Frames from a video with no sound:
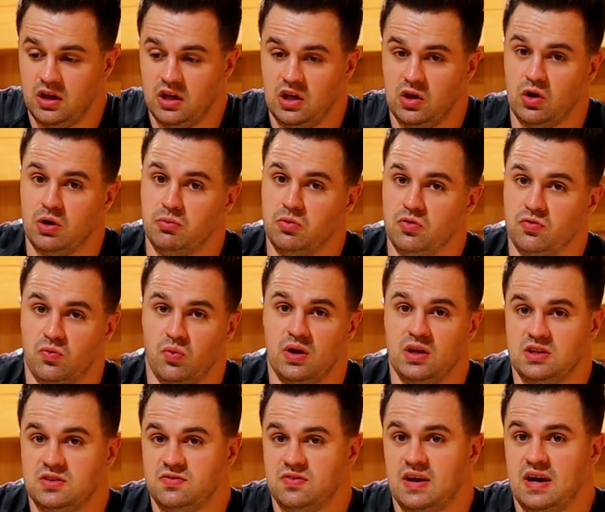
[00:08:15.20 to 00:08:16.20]
you want to move
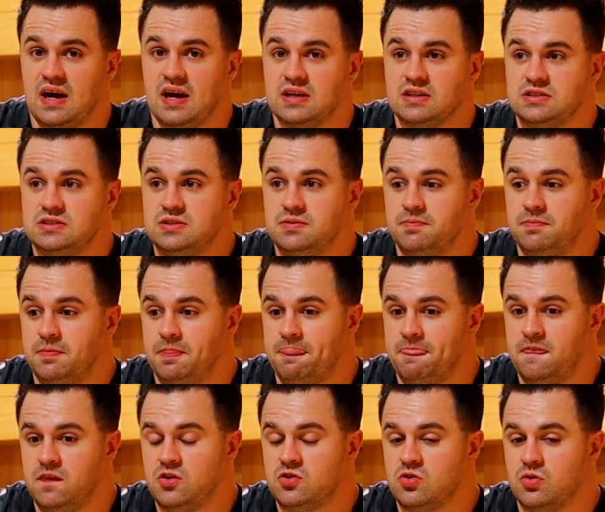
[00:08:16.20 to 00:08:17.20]
weights fast.
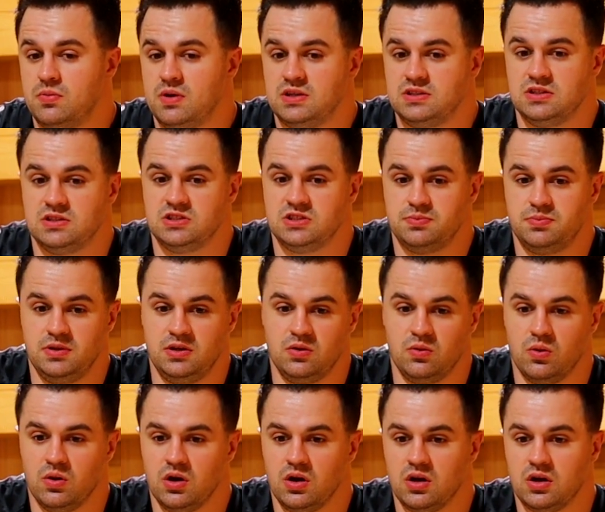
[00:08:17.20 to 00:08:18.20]
So mix in speed
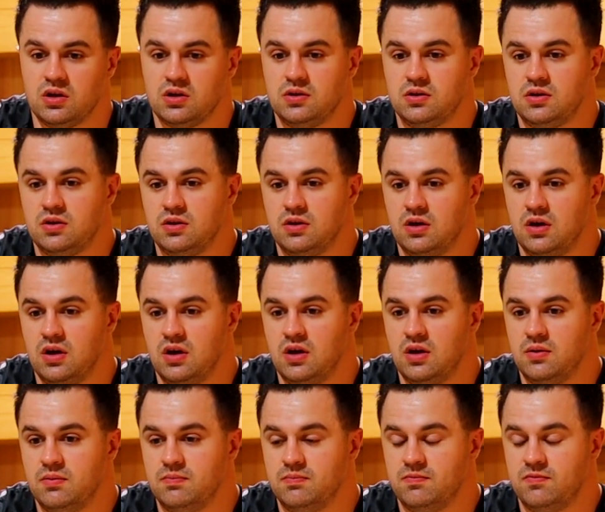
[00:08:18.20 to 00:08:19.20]
work
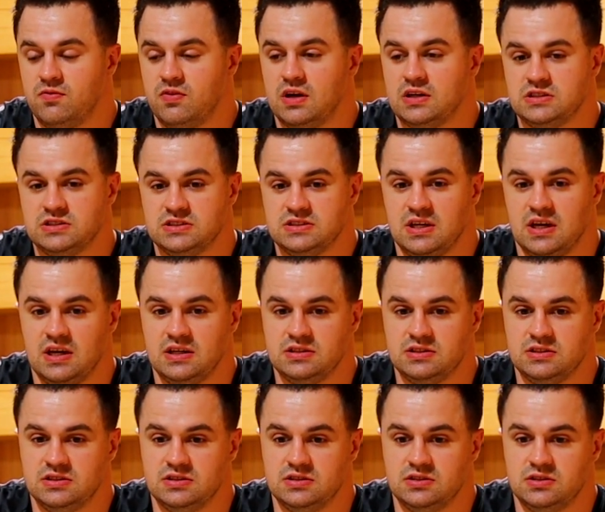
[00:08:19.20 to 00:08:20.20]
for
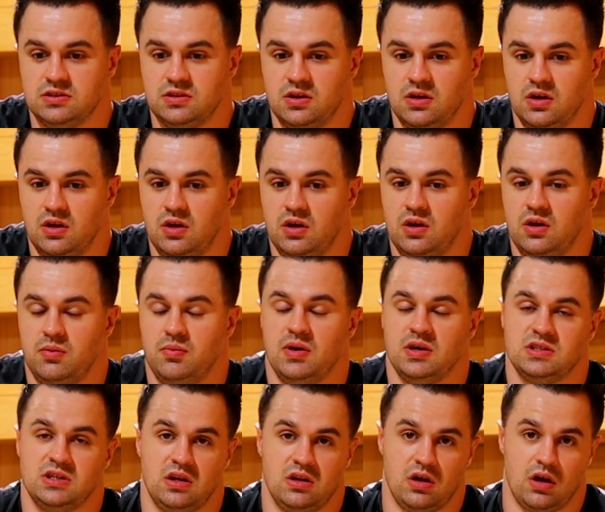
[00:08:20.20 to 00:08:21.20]
exercises.
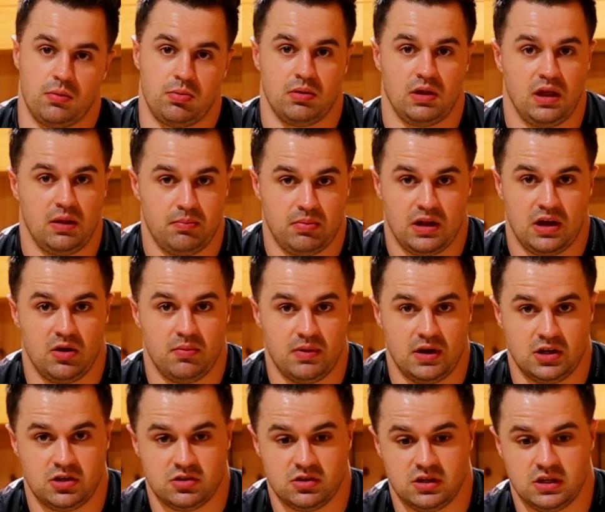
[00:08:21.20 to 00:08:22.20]
Mix in a lot of
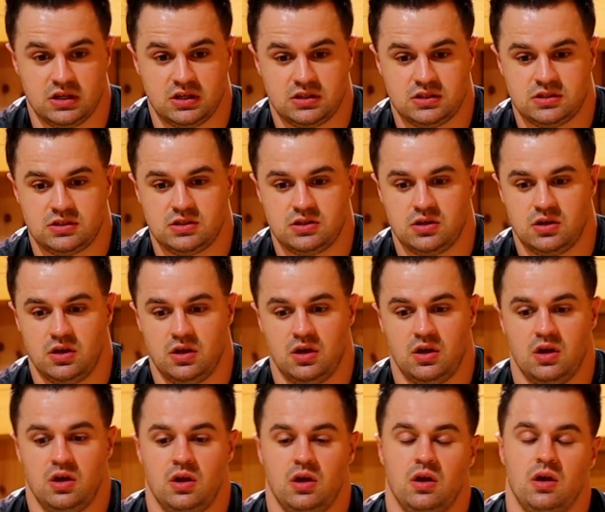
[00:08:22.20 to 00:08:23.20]
plyometrics.
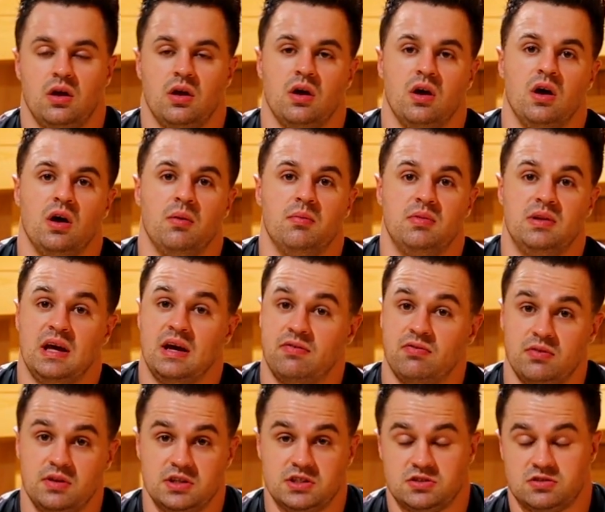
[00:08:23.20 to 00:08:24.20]

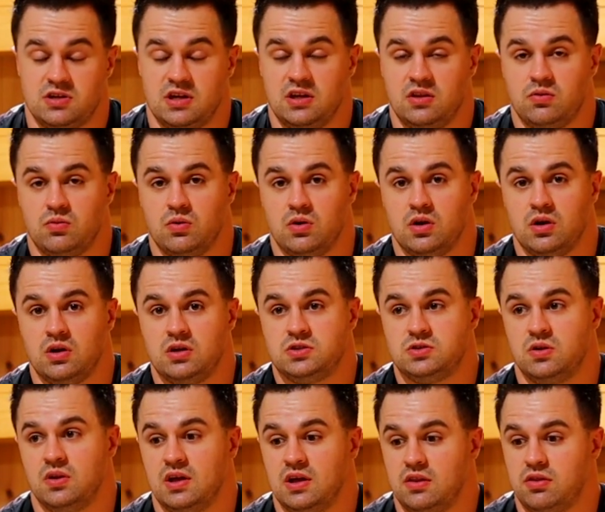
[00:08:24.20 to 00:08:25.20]
Definitely strength work.
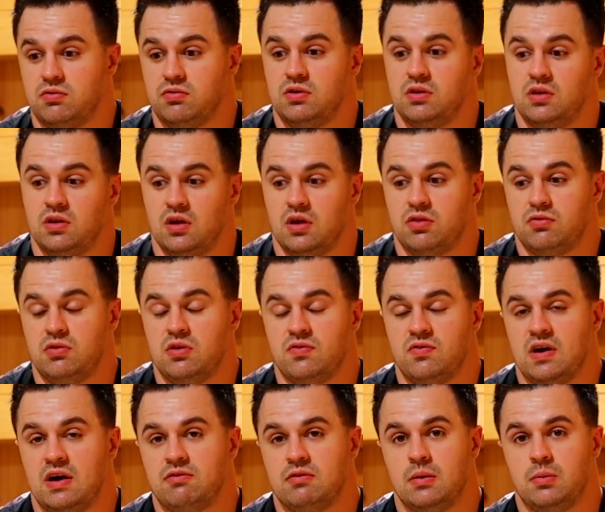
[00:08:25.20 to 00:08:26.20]
So like 3 to
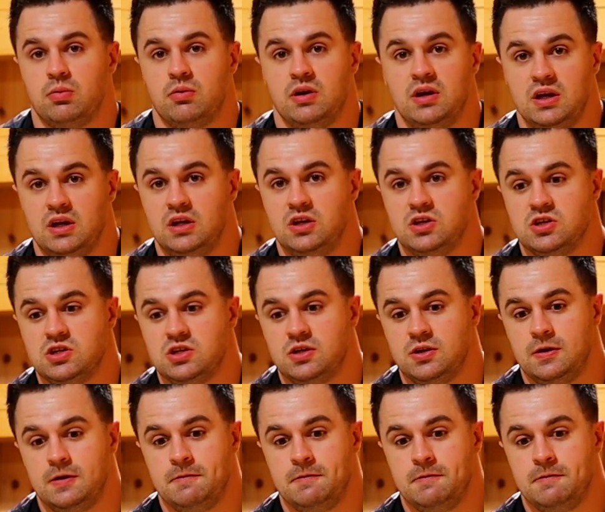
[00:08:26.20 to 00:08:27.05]
5 rep range,